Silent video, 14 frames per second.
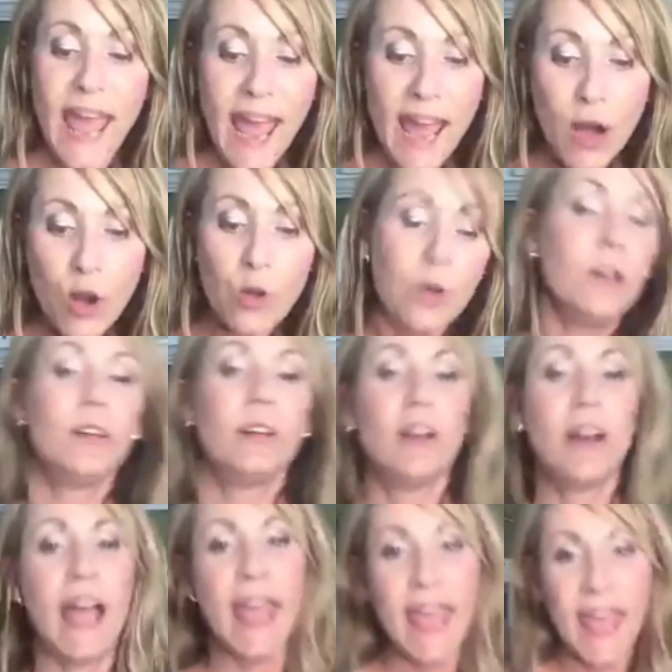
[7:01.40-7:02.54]
now
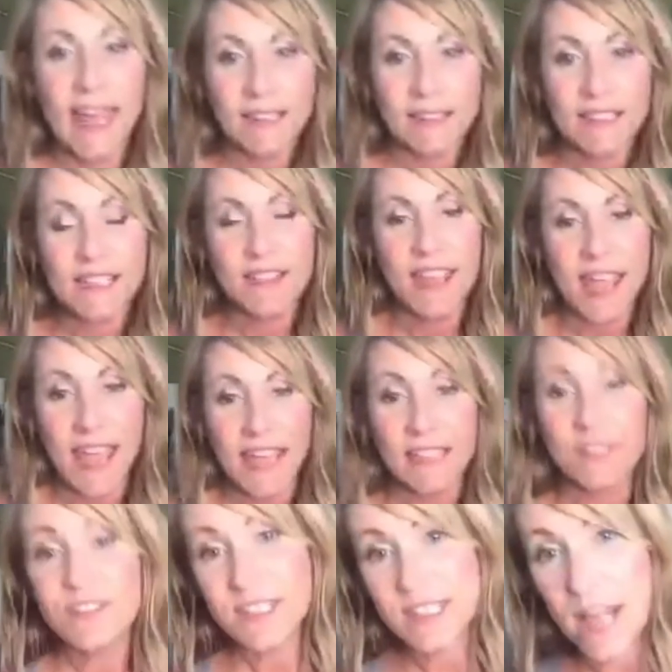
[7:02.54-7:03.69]
and the end
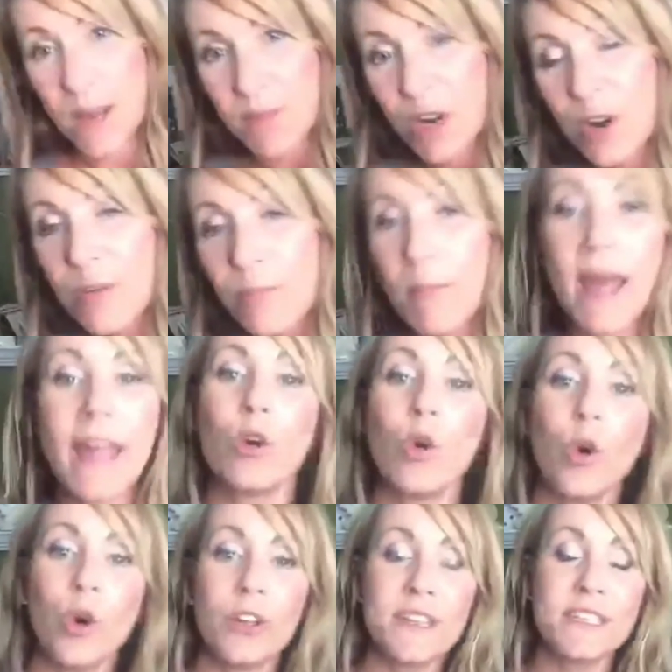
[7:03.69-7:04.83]
of summer, my
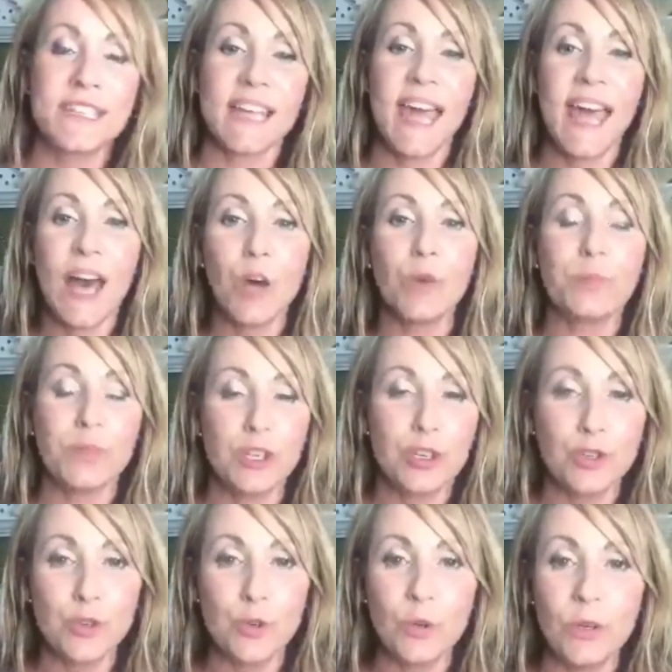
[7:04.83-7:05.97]
goal is to help
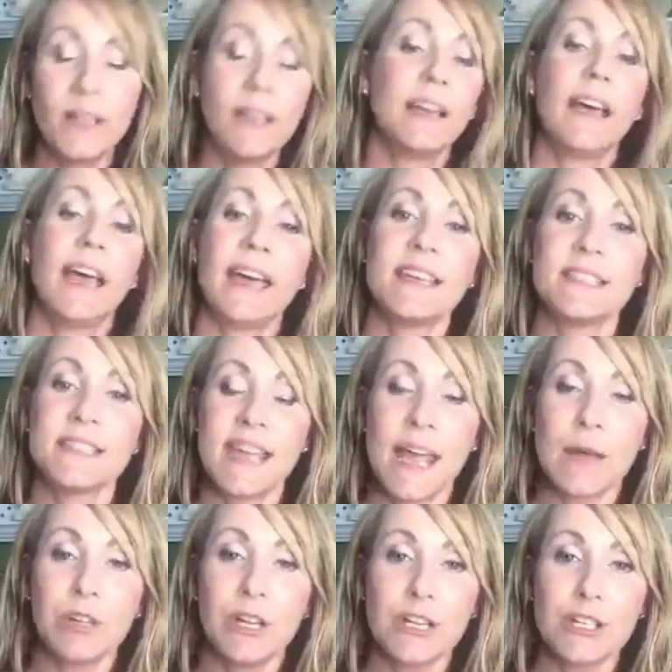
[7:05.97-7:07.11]
you
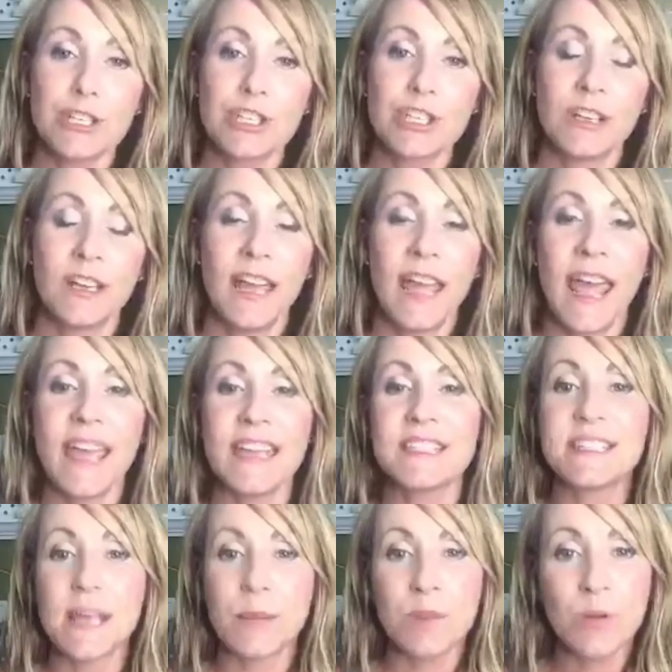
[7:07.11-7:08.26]
establish a
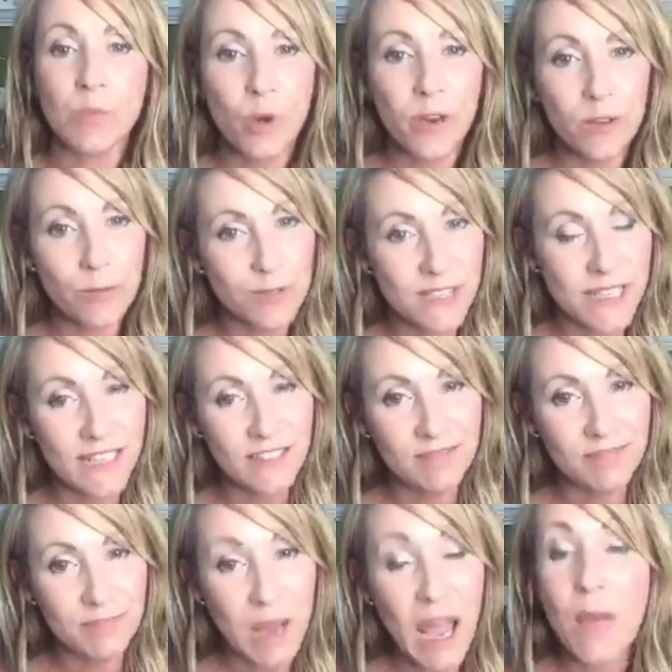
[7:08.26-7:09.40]
summer morning
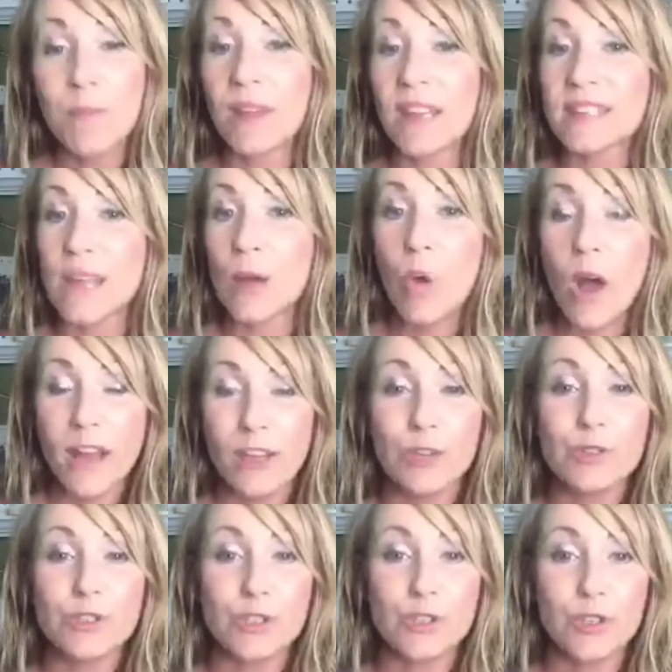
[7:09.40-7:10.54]
routine because I want
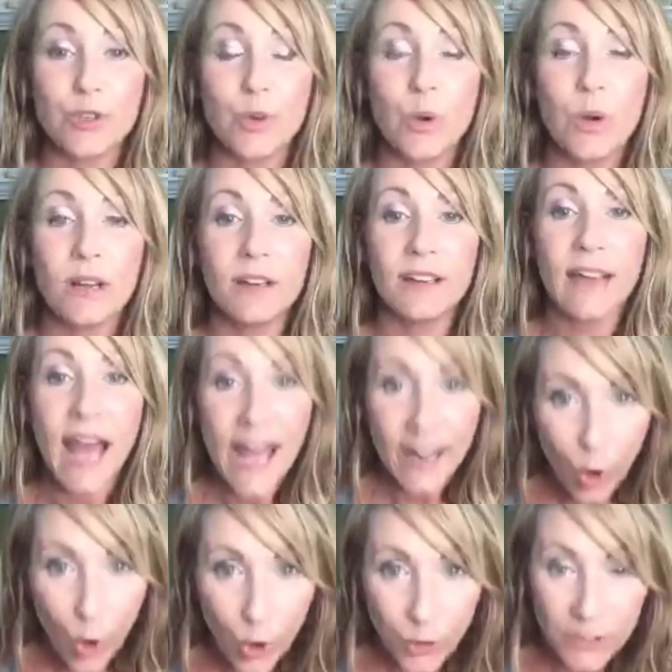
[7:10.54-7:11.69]
you to not
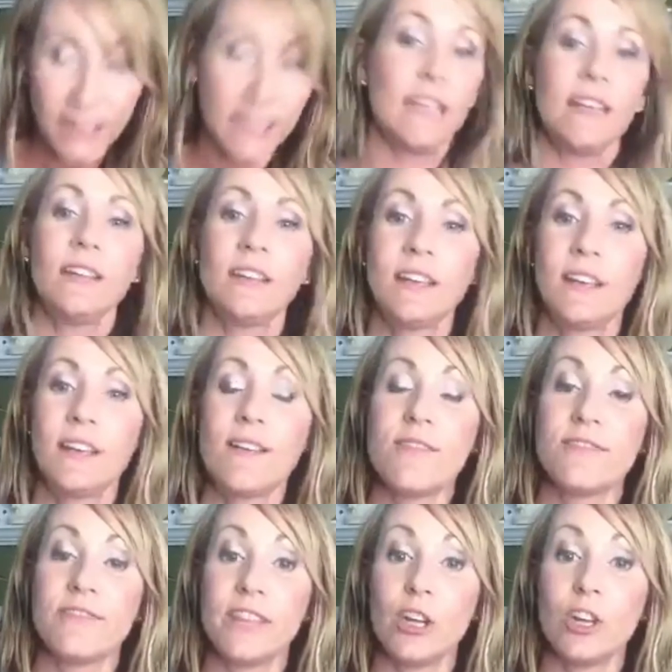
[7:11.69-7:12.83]
only
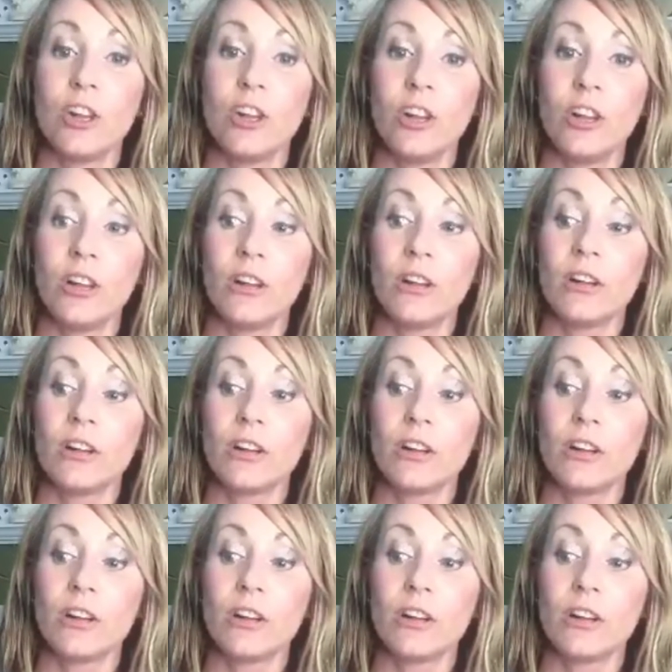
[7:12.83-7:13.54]
feel